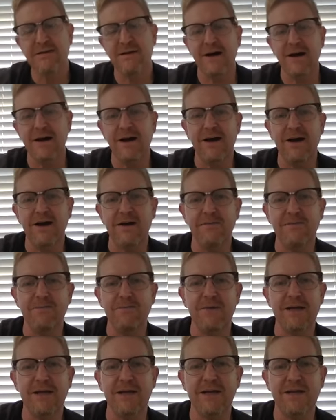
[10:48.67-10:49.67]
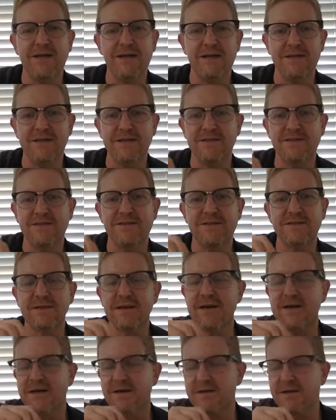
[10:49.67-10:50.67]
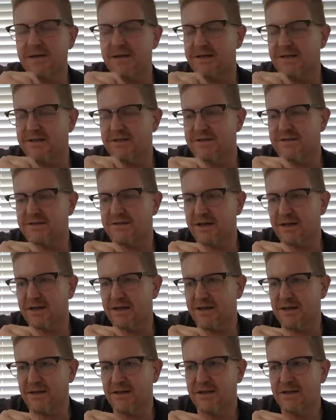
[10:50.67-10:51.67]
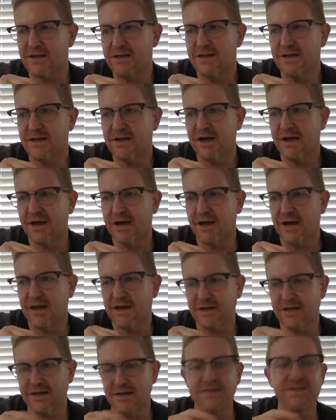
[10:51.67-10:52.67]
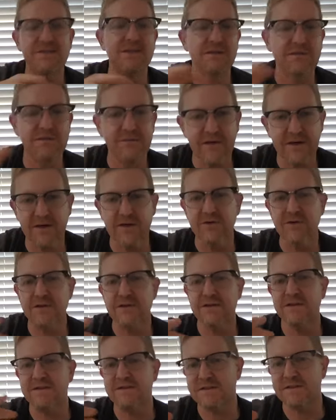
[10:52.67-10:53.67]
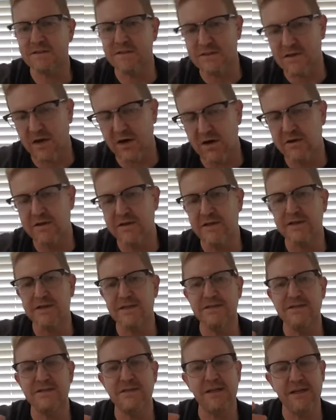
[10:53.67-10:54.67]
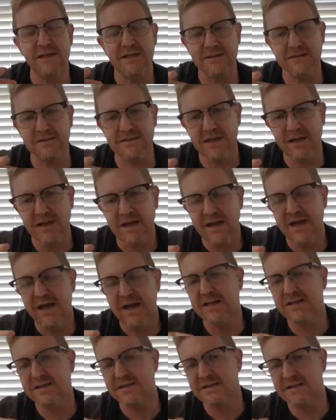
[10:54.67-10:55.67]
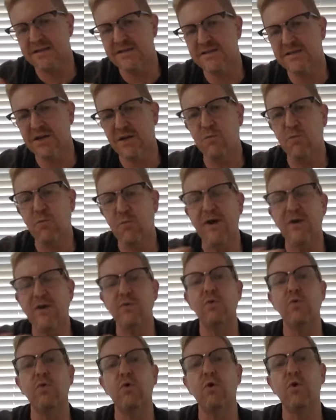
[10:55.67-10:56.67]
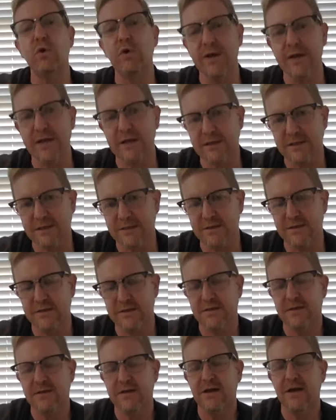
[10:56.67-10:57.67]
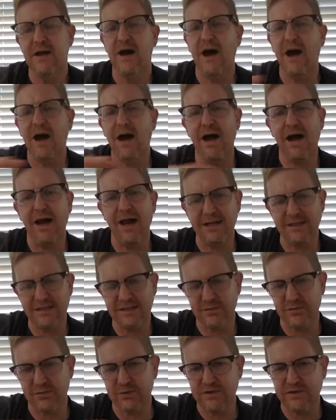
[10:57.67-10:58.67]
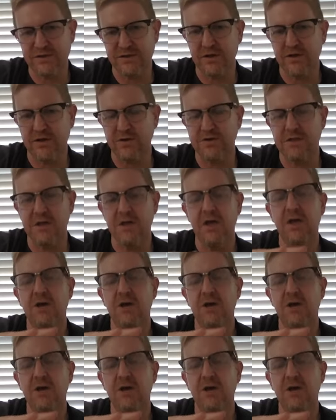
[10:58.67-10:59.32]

Um, it, it is, uh, it is it is disfigured, it is discolored, it is, it is, it is in some way ruined uh, as a result.